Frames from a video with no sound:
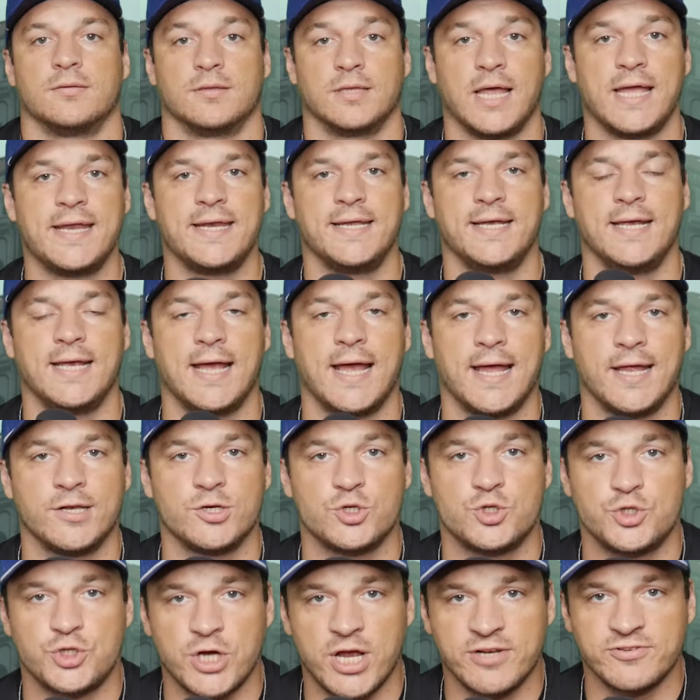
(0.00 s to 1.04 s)
Lady
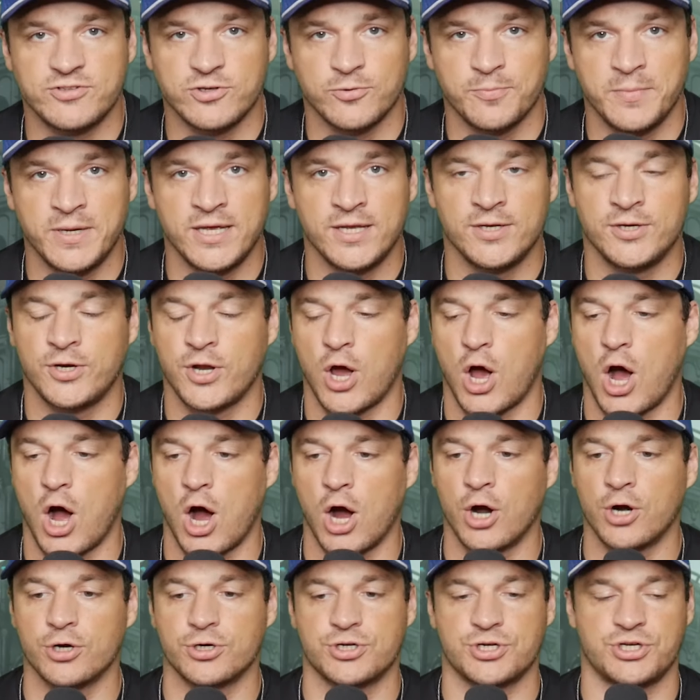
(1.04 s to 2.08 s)
and gentlemen,
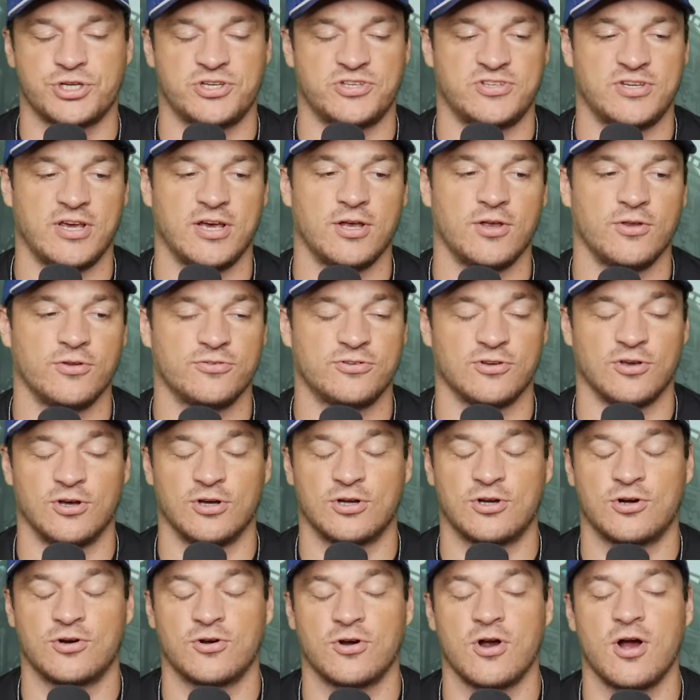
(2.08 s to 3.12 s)
ArchCels
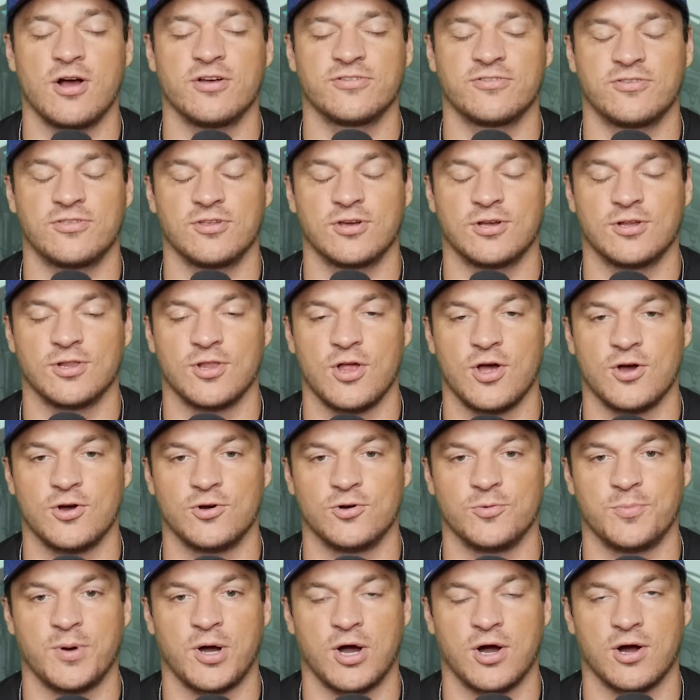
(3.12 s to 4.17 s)
across the
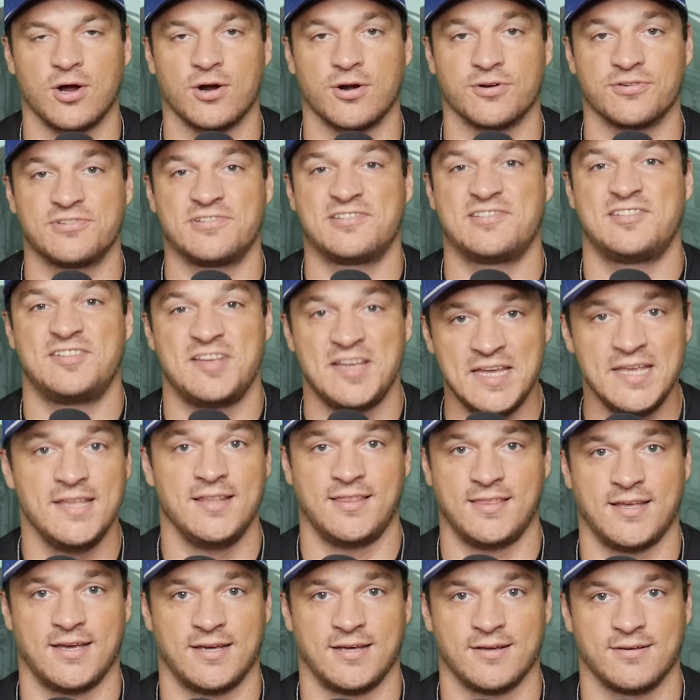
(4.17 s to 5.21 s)
globe are
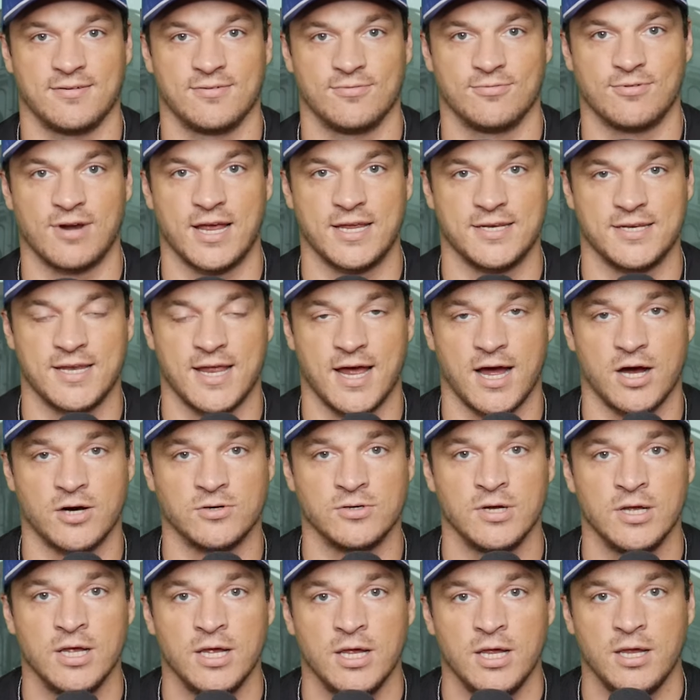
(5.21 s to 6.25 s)
seething right
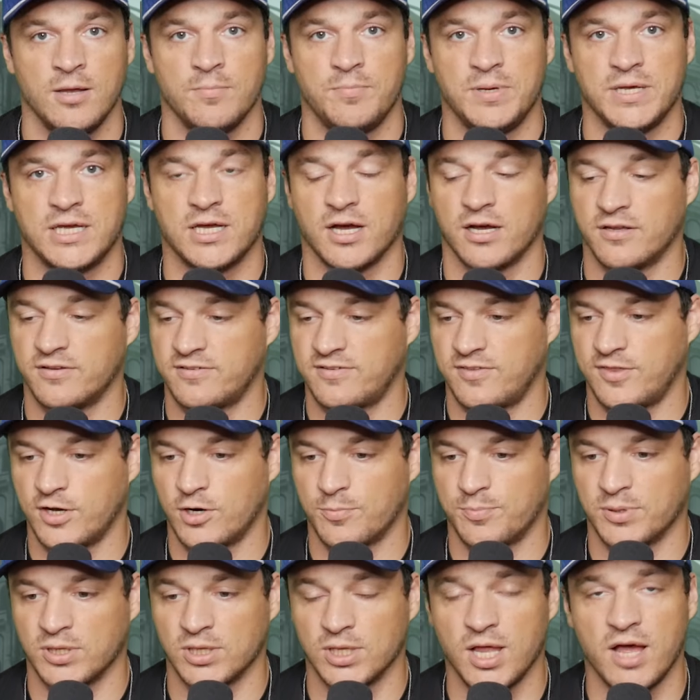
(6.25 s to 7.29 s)
now because their
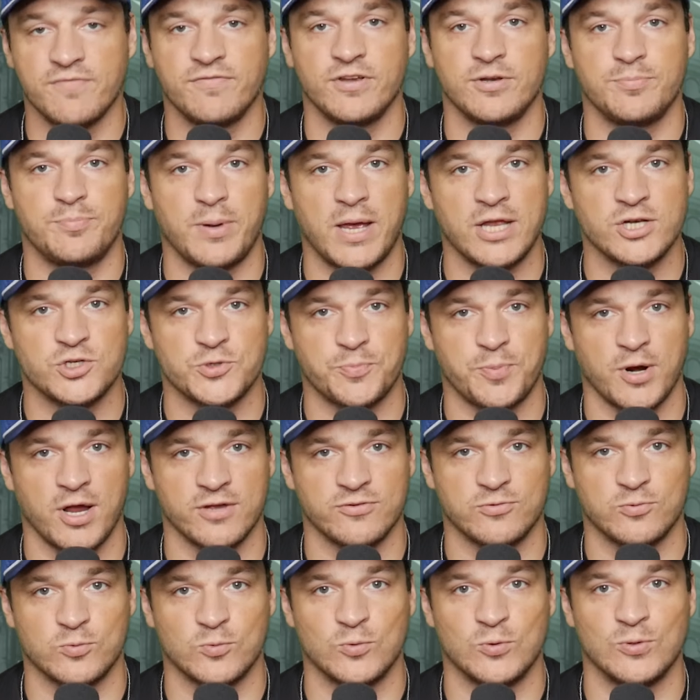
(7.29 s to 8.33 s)
beloved bench
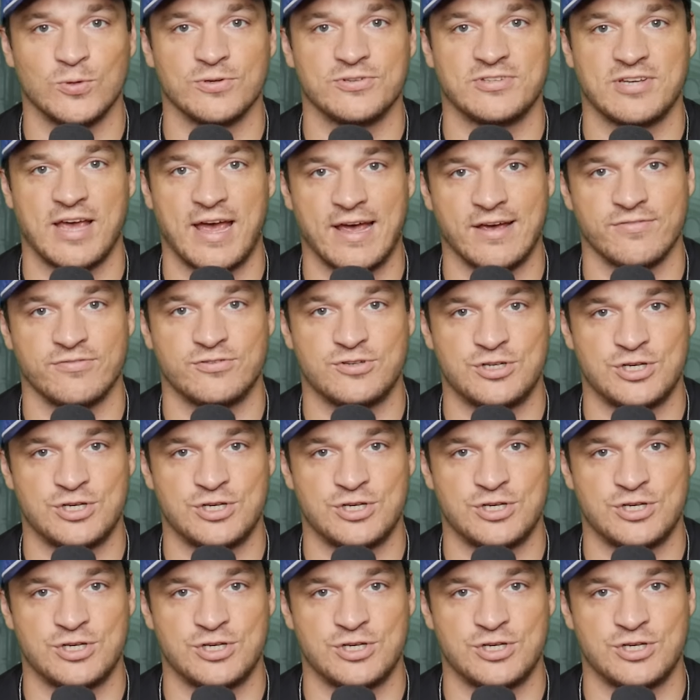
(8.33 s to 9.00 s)
press rules have